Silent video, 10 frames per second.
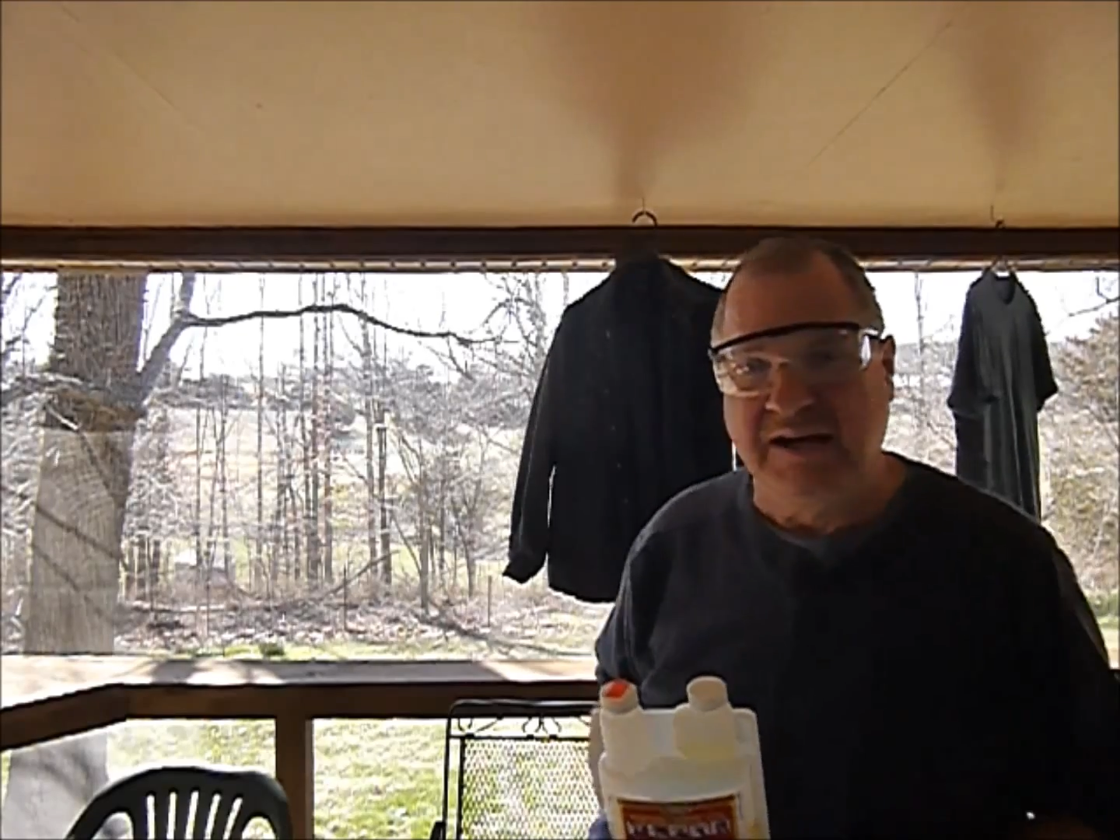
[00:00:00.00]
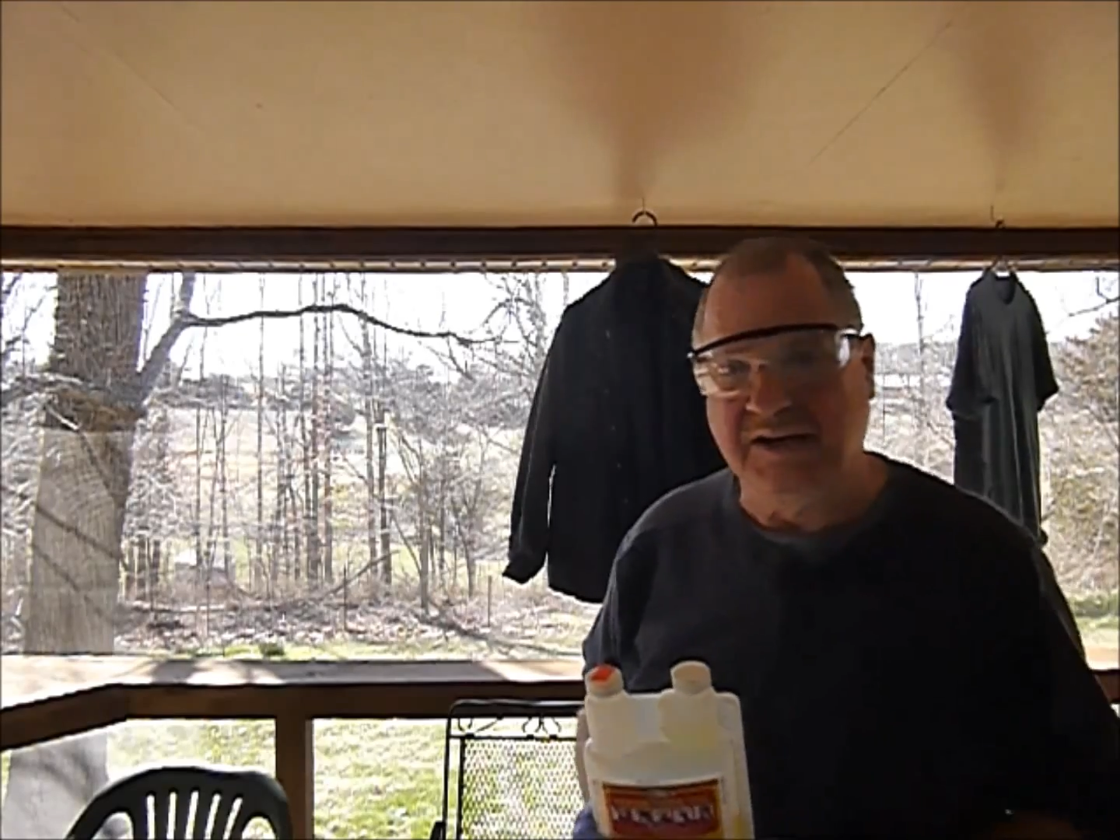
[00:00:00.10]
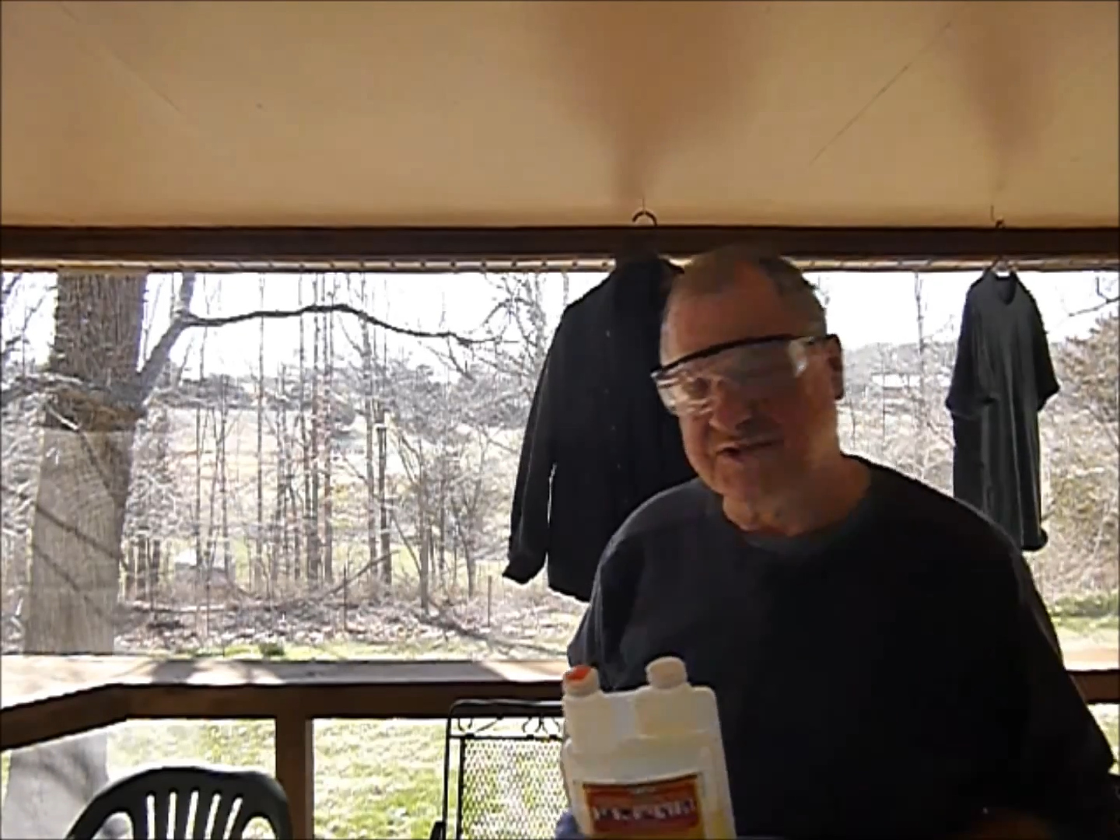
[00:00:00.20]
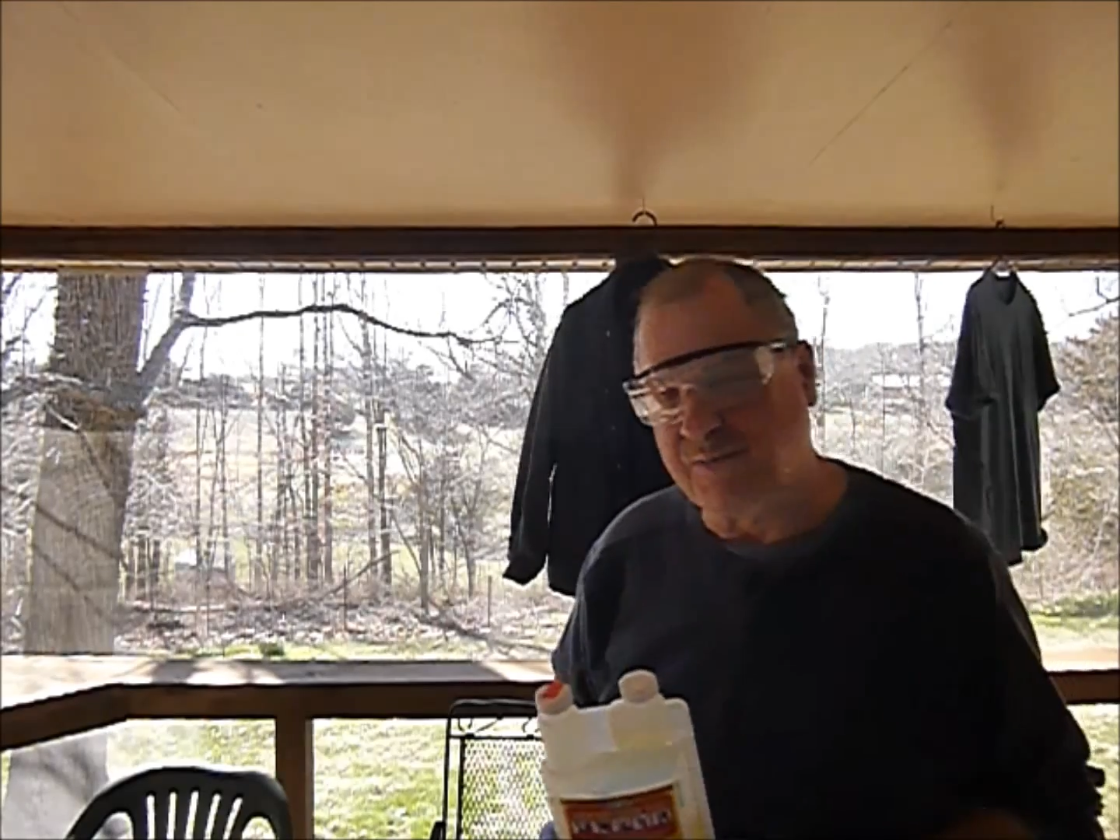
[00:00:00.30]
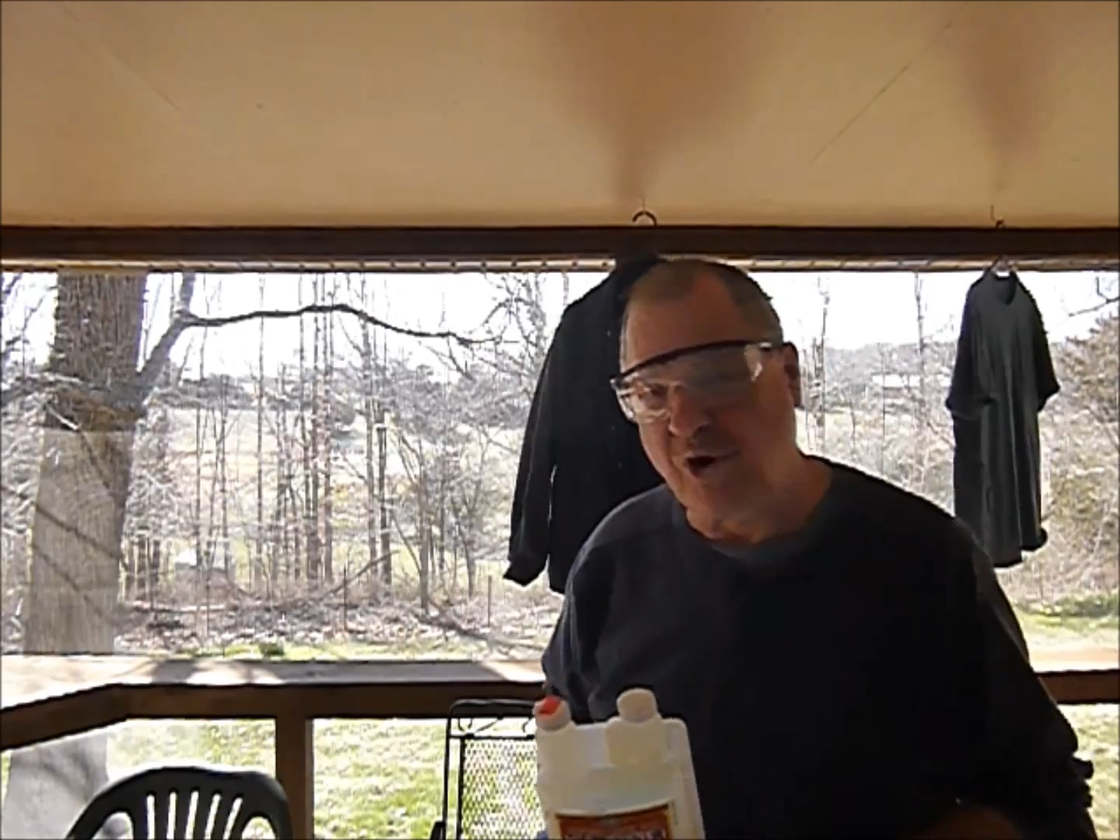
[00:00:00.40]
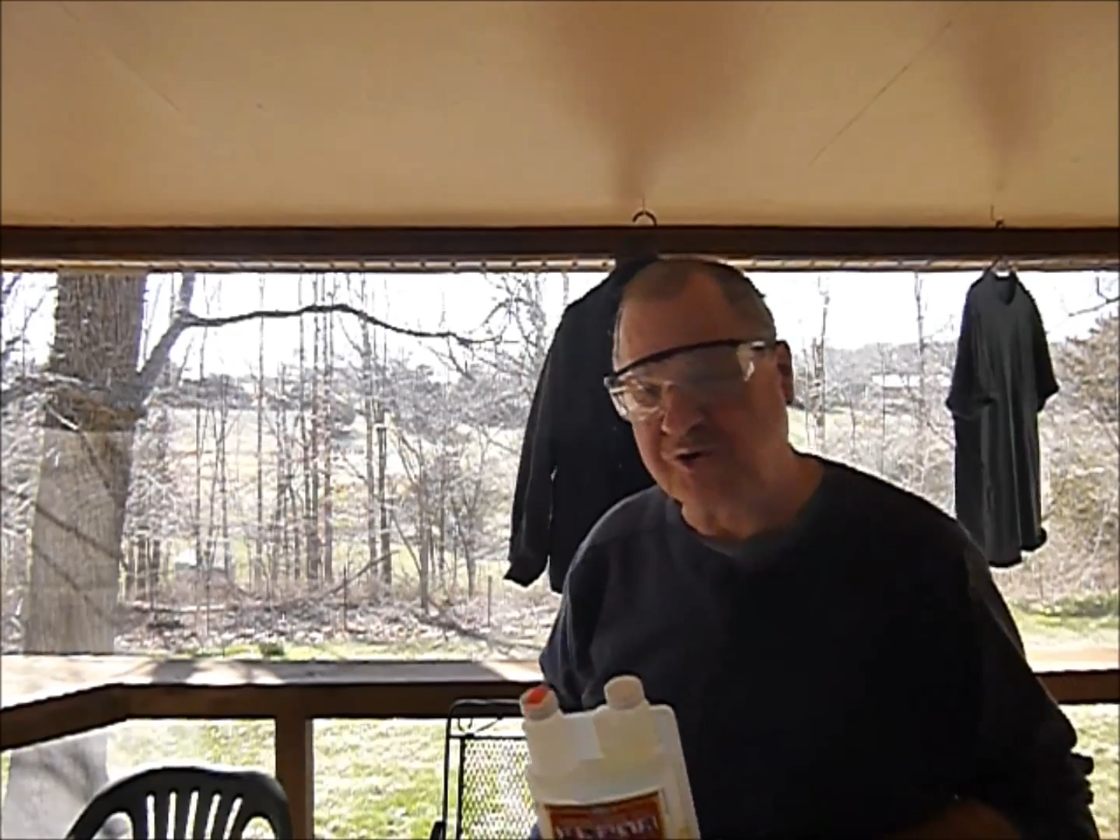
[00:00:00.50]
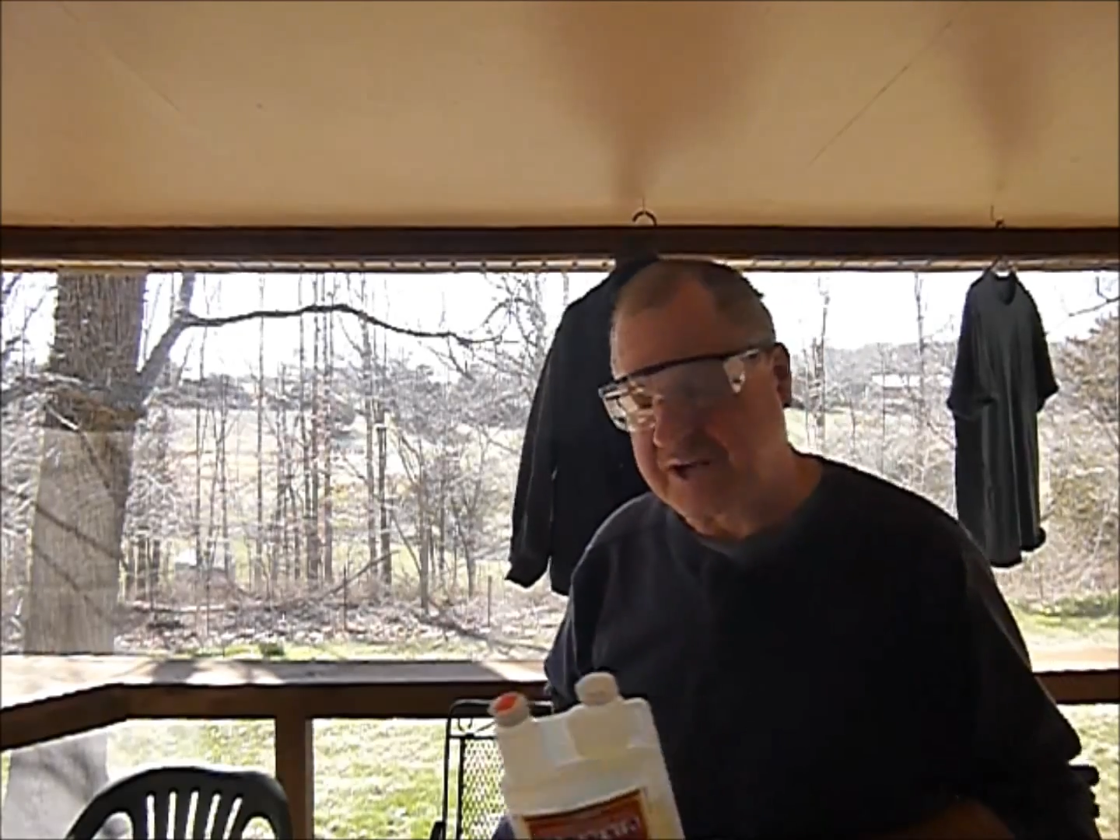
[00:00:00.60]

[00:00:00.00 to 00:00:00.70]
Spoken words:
in a small